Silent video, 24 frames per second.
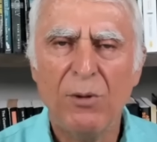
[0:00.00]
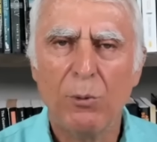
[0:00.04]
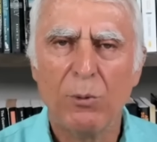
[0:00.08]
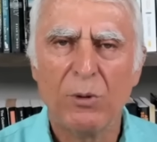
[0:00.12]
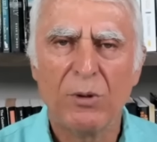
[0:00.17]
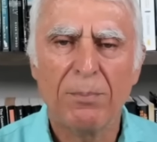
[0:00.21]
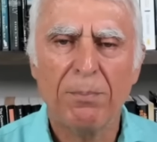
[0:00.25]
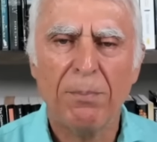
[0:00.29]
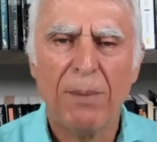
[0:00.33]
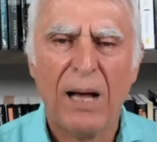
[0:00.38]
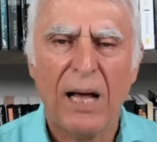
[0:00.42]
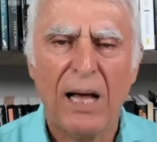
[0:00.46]
who
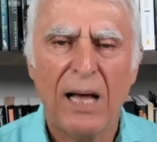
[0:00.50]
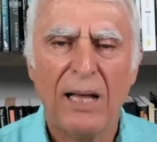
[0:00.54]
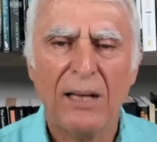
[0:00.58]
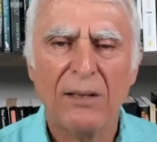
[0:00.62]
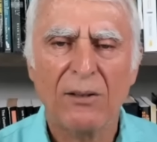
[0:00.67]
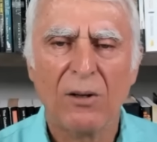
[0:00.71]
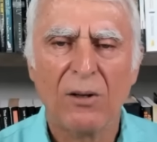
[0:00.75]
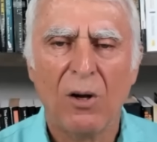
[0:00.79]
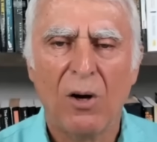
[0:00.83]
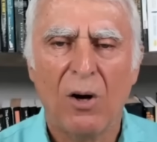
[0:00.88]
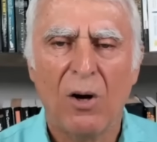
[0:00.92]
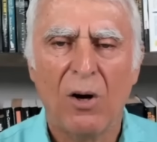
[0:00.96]
was
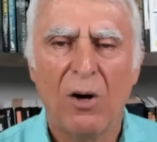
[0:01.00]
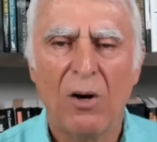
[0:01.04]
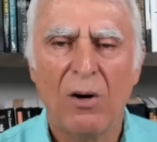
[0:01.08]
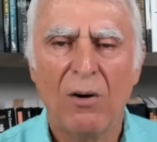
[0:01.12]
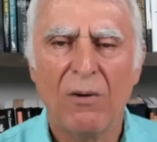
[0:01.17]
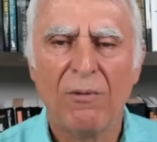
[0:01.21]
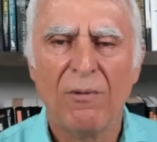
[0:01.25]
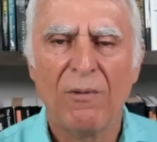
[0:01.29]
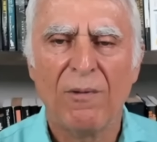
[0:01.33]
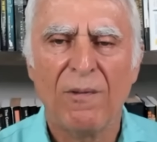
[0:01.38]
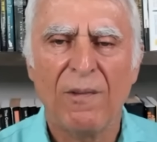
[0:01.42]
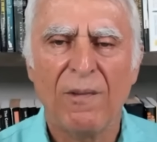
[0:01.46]
part
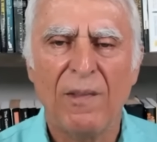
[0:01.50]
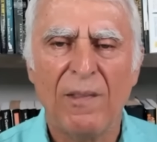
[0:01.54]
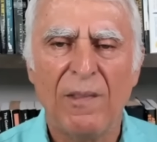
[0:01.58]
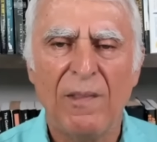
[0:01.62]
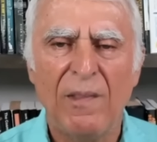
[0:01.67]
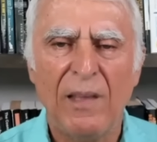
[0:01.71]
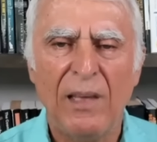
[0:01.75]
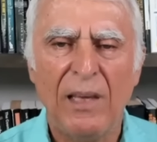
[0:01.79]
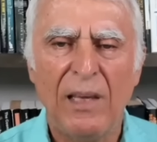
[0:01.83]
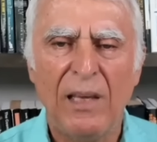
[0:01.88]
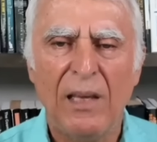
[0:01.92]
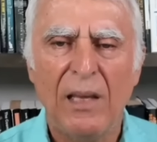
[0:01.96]
of
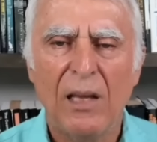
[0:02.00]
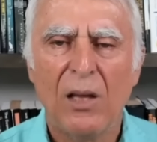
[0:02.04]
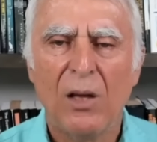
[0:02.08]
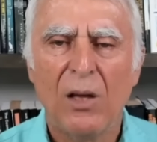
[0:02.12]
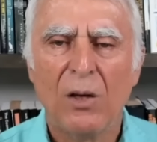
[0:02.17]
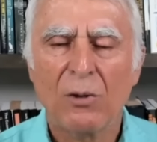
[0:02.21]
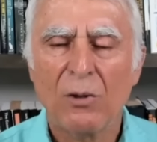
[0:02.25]
the